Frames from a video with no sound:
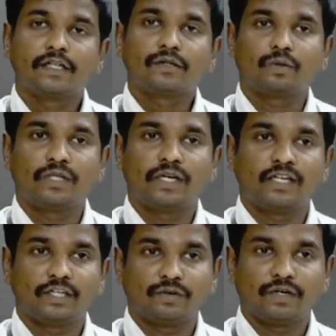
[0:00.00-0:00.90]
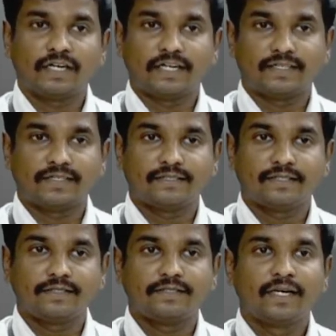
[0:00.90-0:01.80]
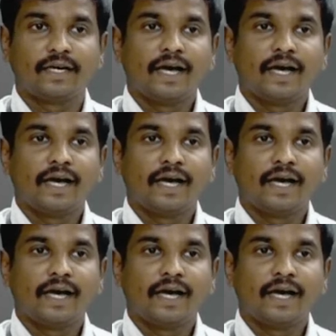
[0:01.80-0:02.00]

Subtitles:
through the network addresses,